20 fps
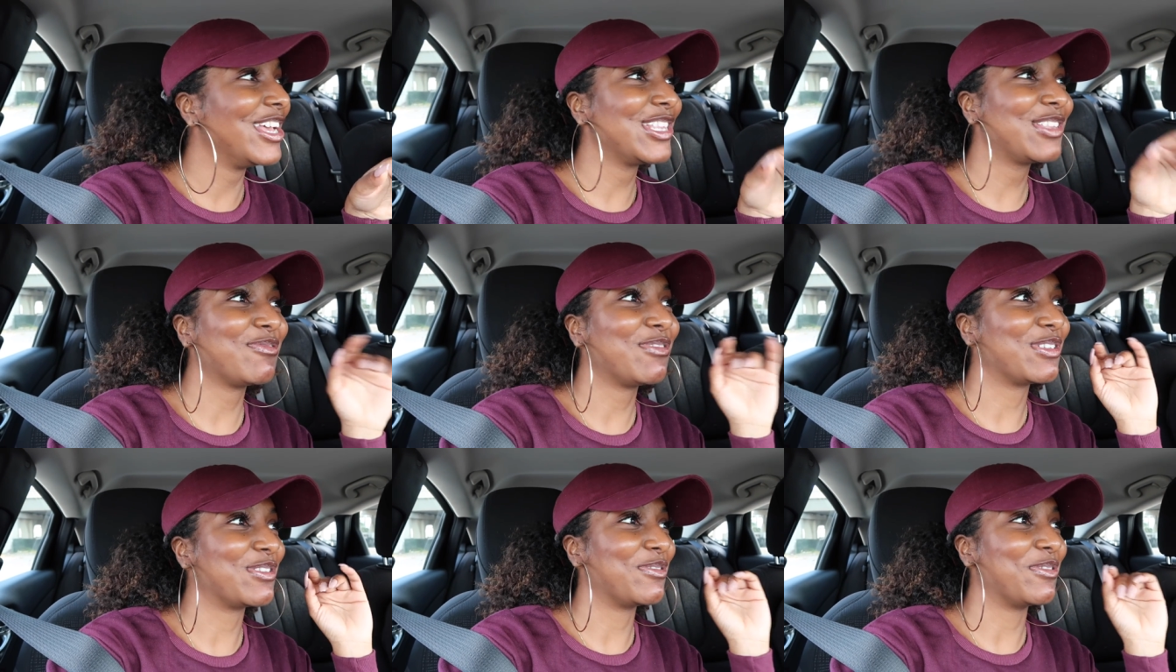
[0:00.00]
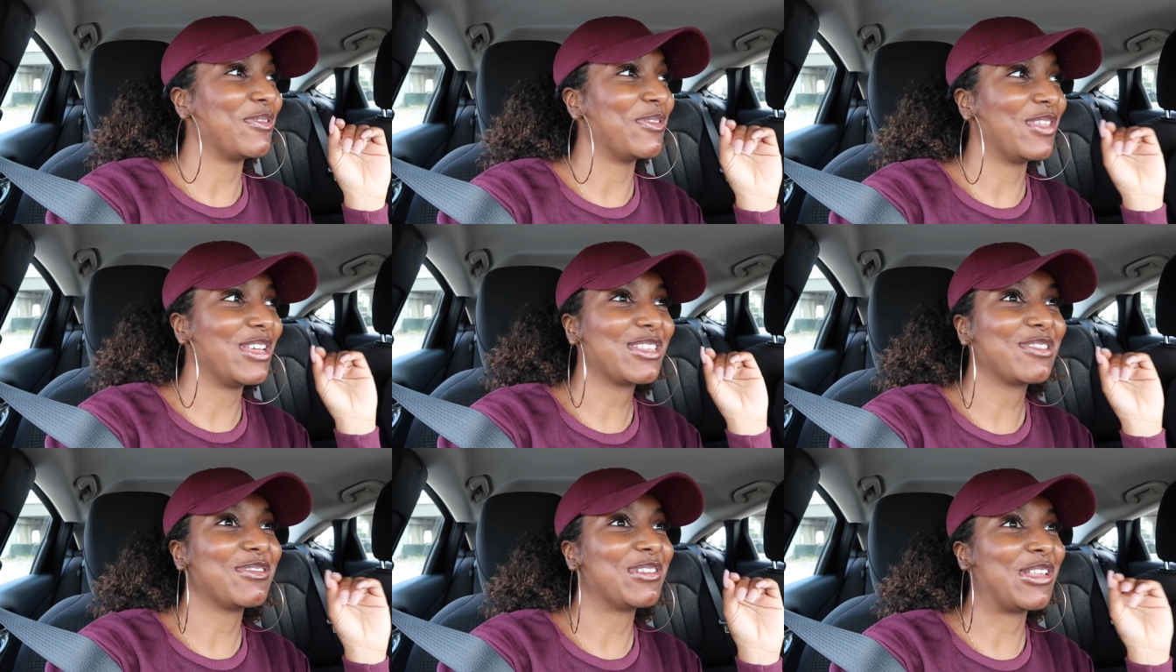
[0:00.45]
This
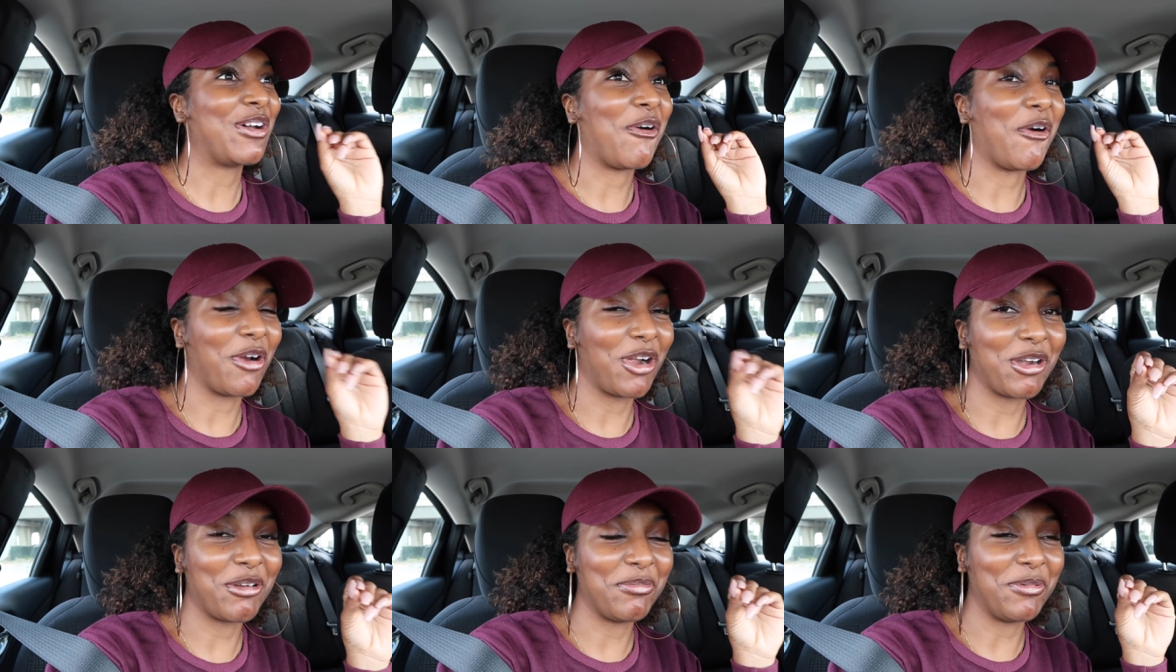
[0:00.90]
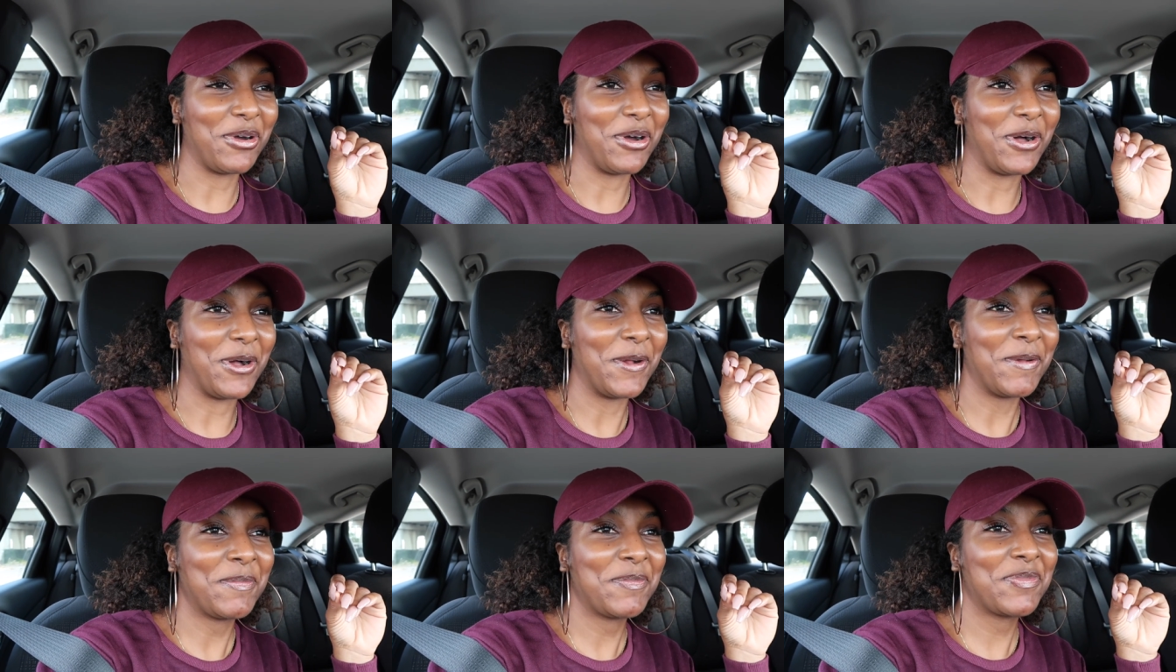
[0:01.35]
was
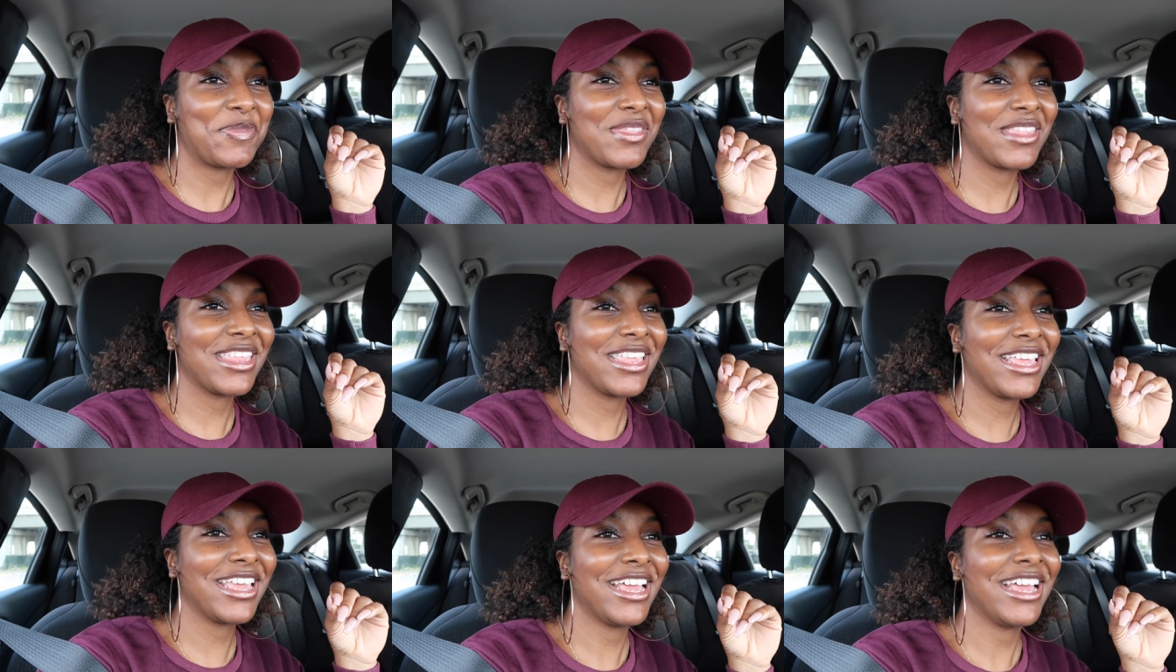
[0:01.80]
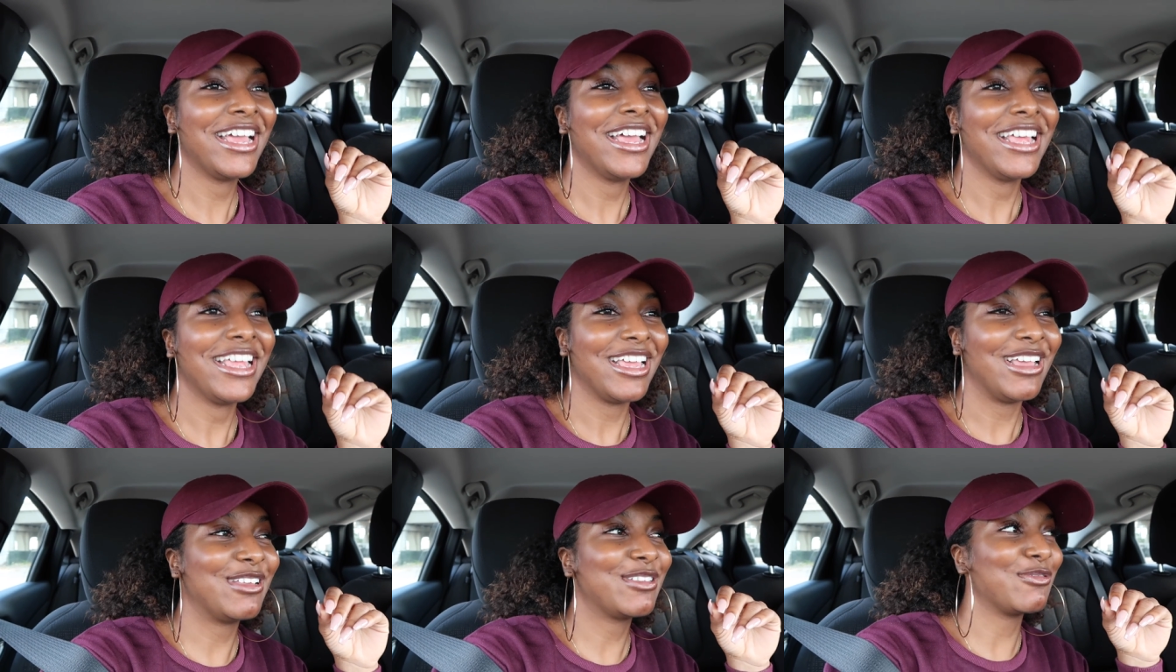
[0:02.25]
horrible.
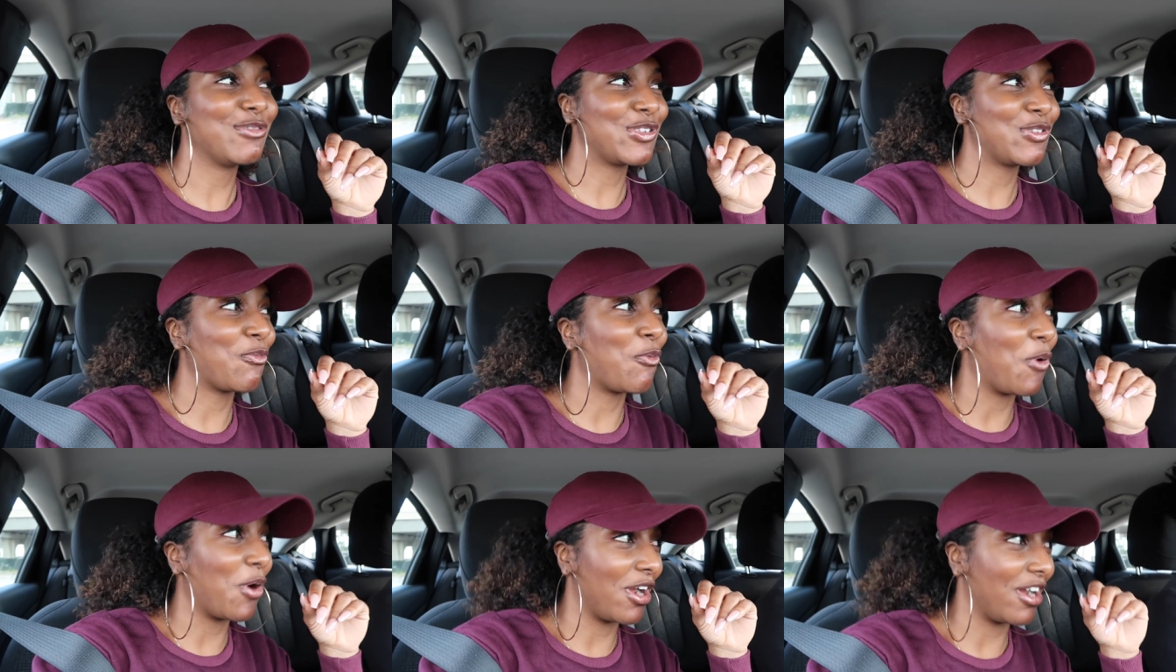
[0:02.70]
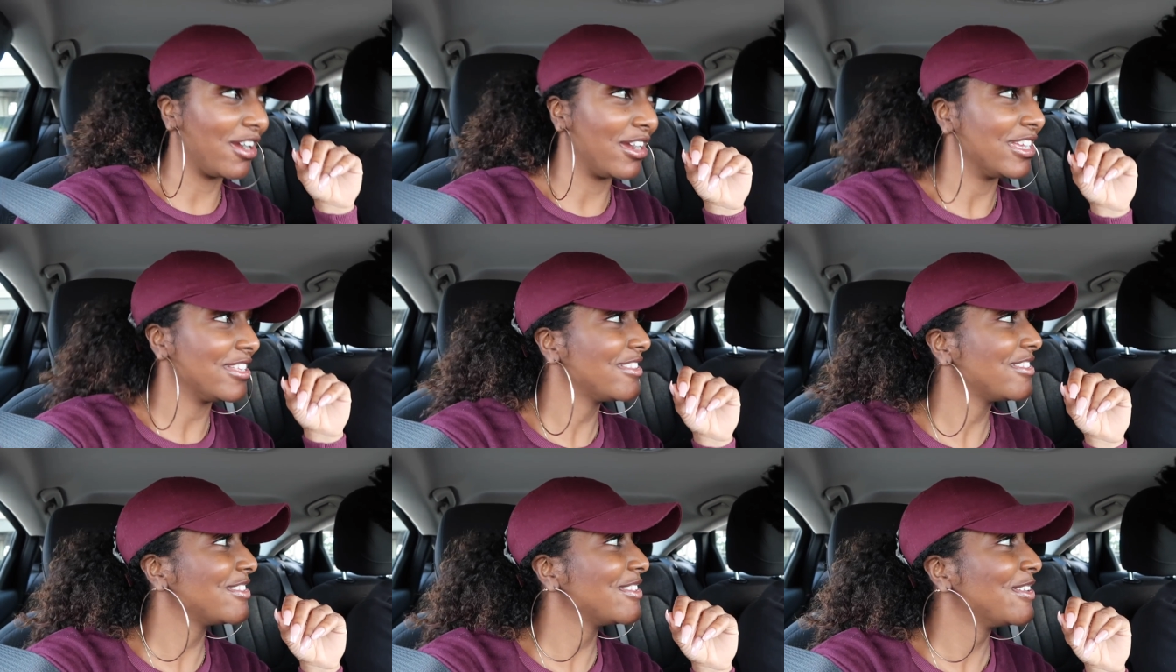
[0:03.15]
This was
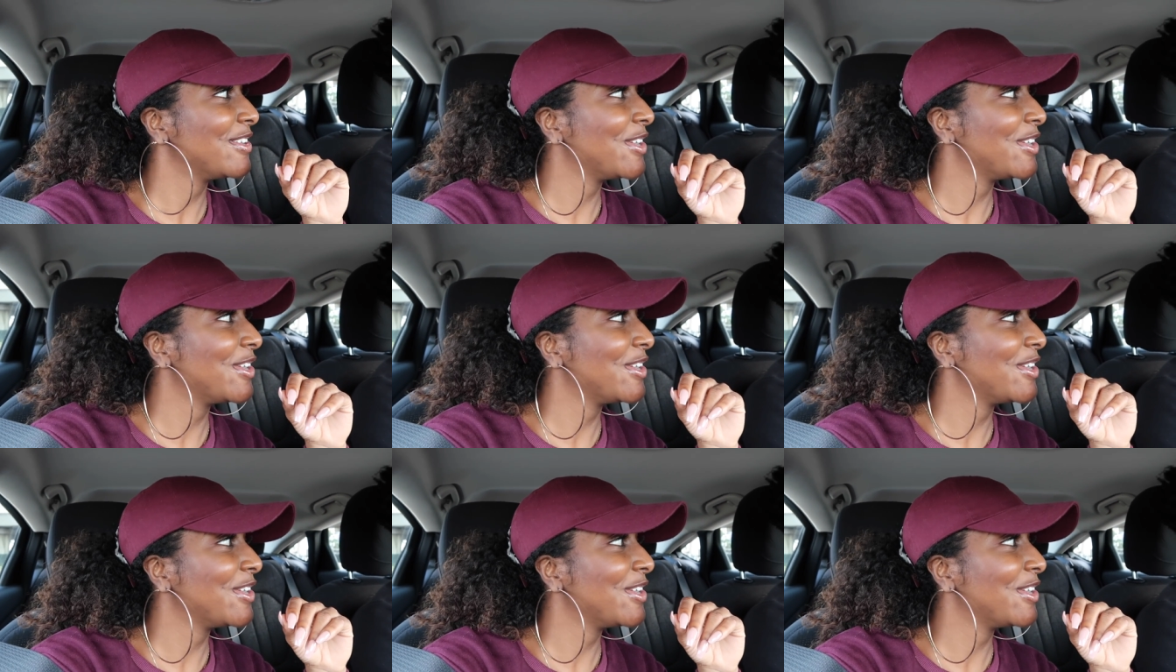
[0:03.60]
worse.